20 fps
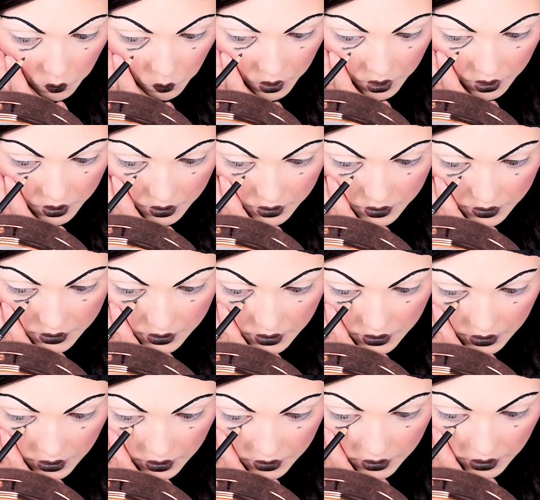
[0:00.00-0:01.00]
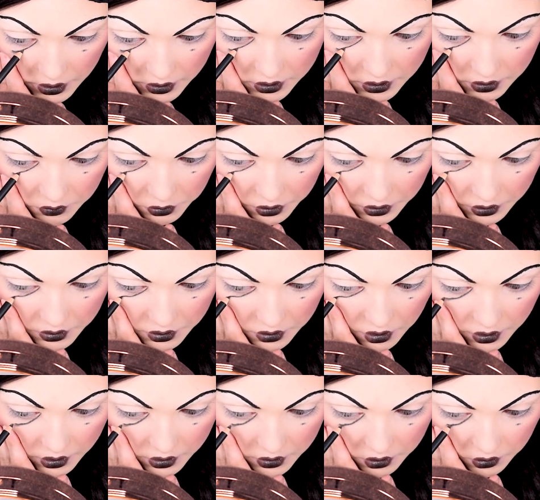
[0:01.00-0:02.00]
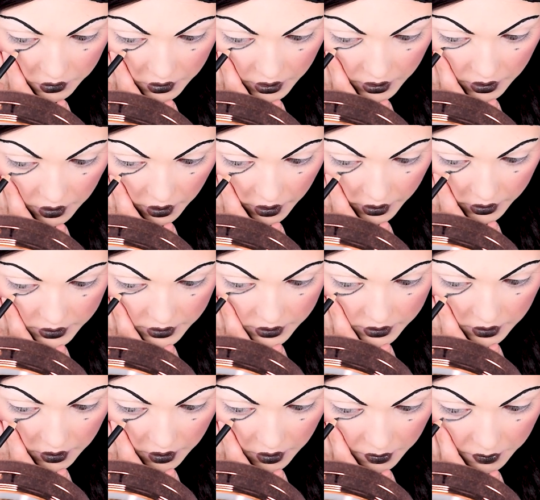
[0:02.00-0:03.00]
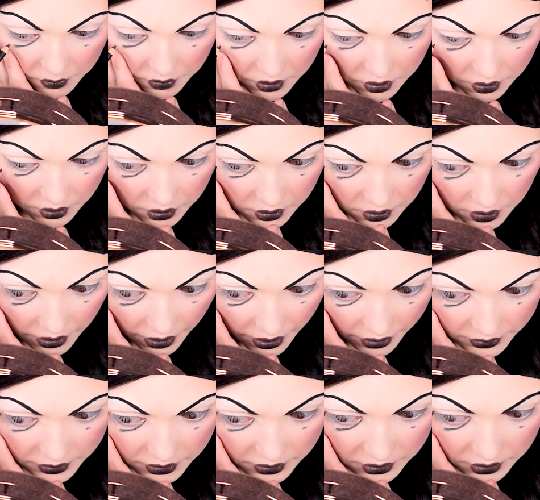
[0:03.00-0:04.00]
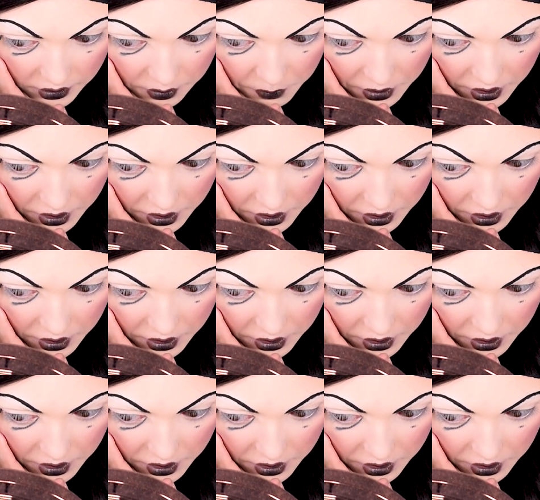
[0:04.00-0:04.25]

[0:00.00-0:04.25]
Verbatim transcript: workers say that that didn't really start until they got uh, access to